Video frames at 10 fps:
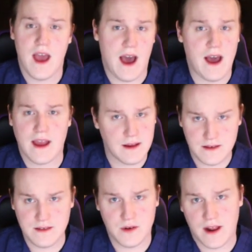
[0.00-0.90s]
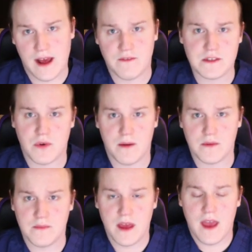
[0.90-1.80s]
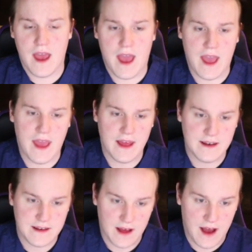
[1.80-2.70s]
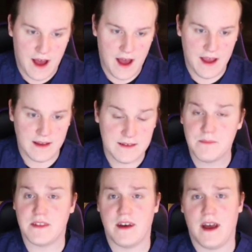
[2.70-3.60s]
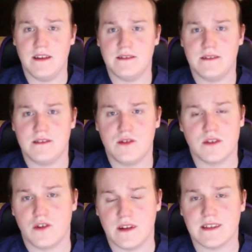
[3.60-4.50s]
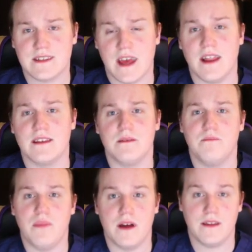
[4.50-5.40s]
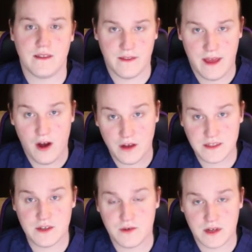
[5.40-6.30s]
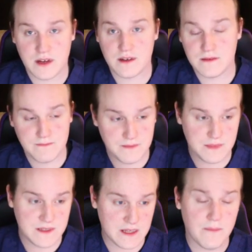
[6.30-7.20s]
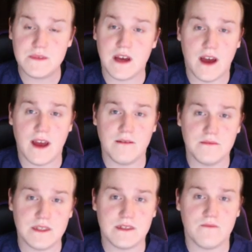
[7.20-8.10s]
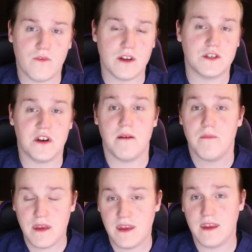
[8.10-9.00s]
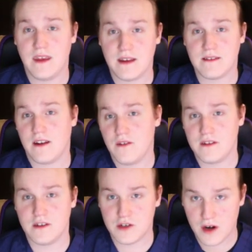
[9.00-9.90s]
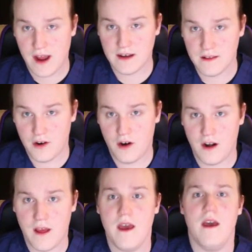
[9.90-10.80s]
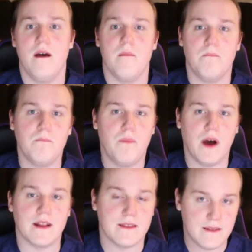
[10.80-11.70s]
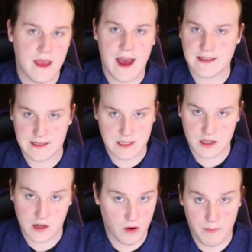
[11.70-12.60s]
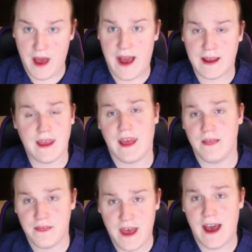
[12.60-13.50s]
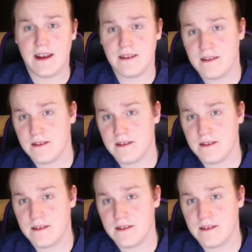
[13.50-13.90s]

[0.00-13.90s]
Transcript: I do not have this problem, and I sympathize to a certain extent, but they also sometimes frustrate me because I know that they're trying to learn, but they ask the teacher to go back, and that